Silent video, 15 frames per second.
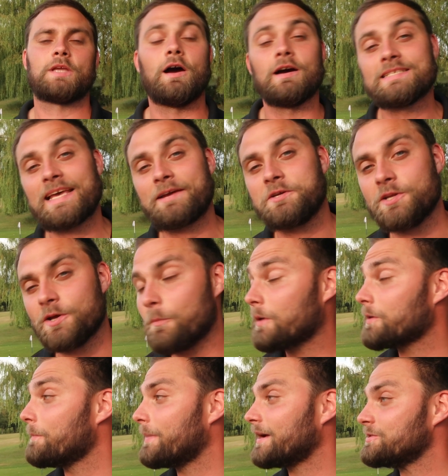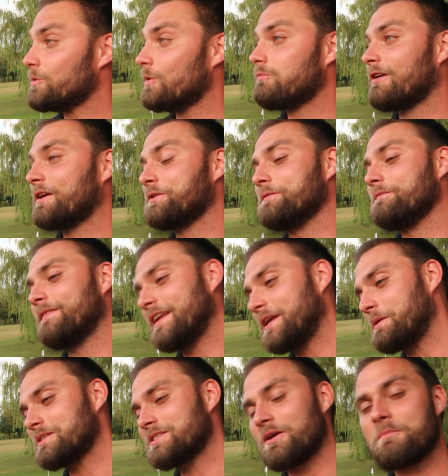Guys, how you doing? Welcome back to a brand new
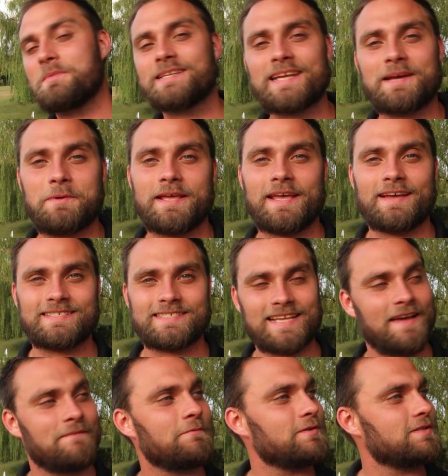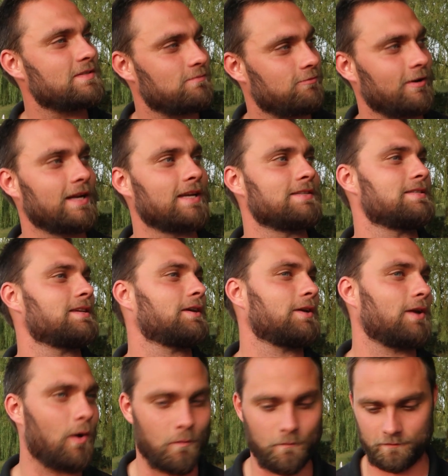video. It's Simon down here at Sandford Springs
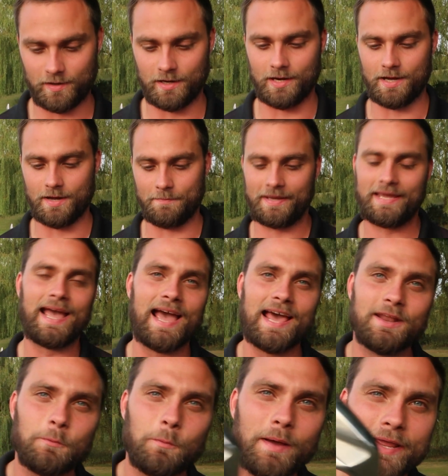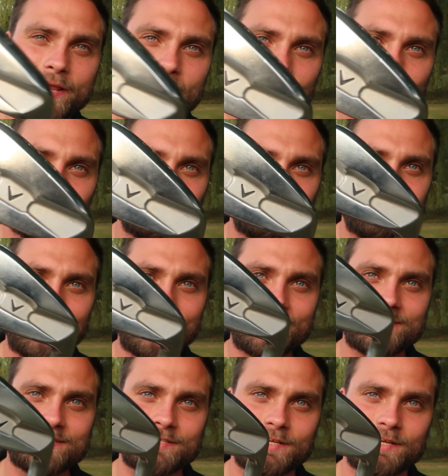Golf Club Callaway
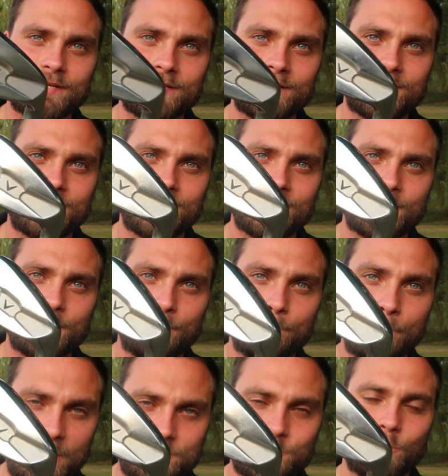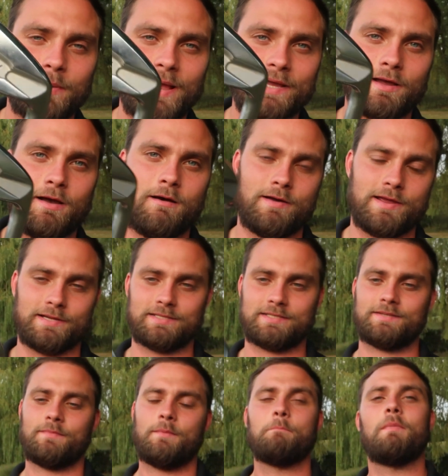Razor Muscleback Irons.
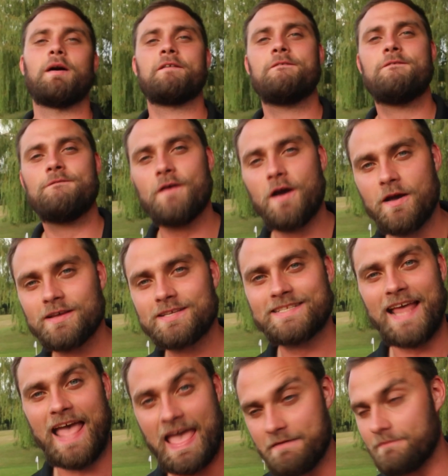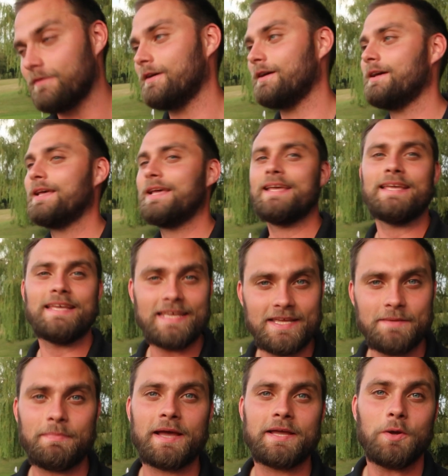My first ever
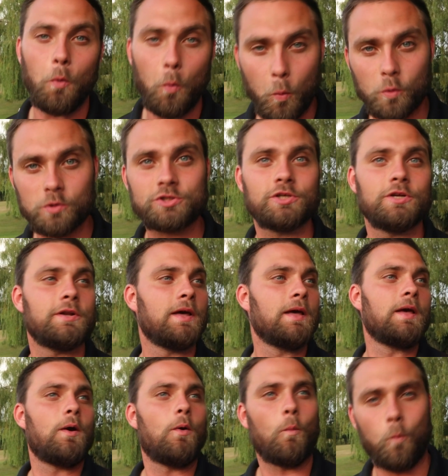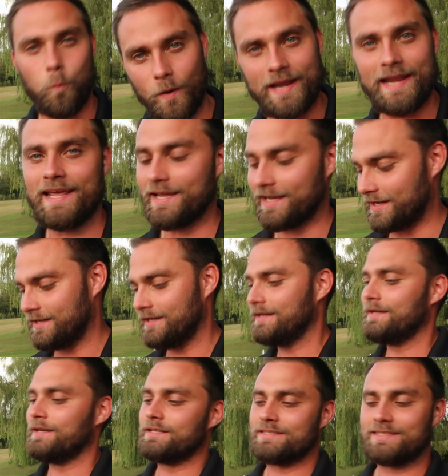eBay auction winning
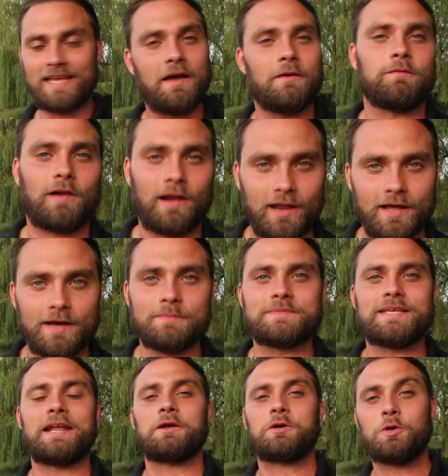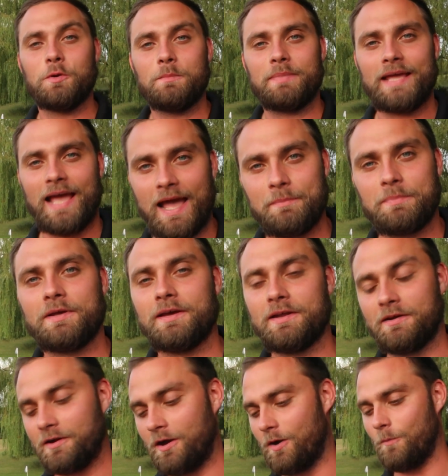set of clubs, and I couldn't be happier,
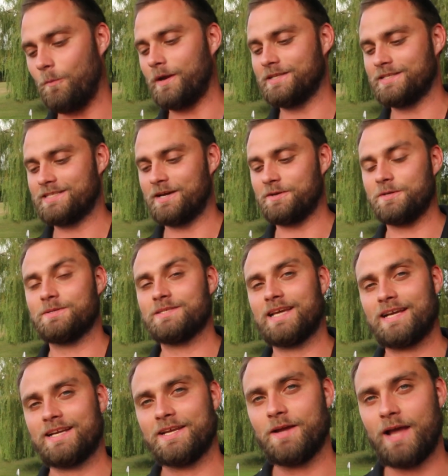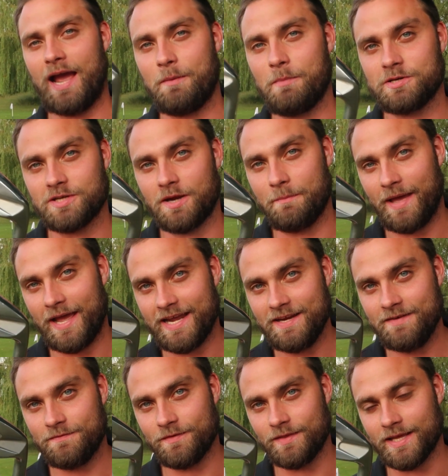and I can't wait to tell you exactly how much I
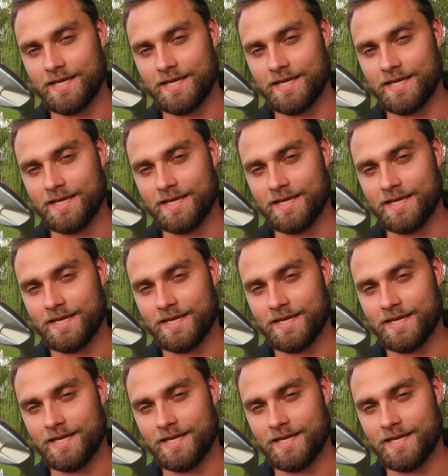paid for